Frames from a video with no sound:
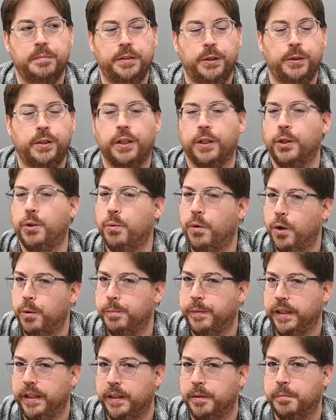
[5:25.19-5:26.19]
You can
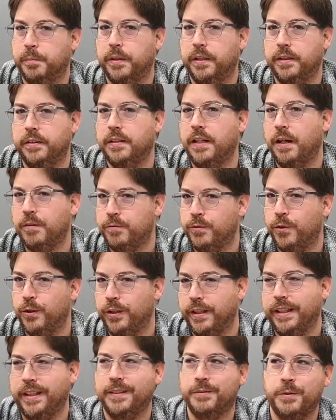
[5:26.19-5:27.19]
quote me, but not
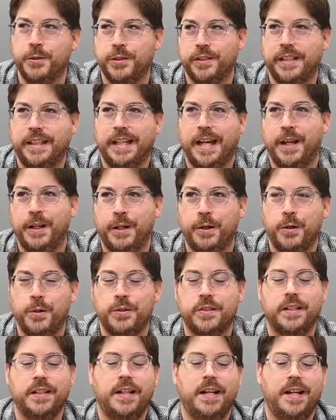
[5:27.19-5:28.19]
fully. We'll see how that
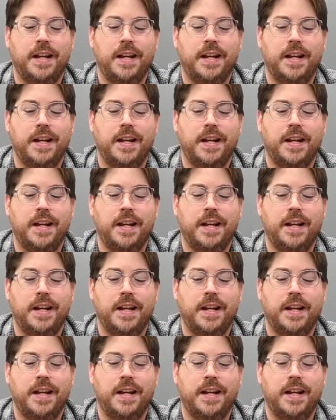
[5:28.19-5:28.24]
goes.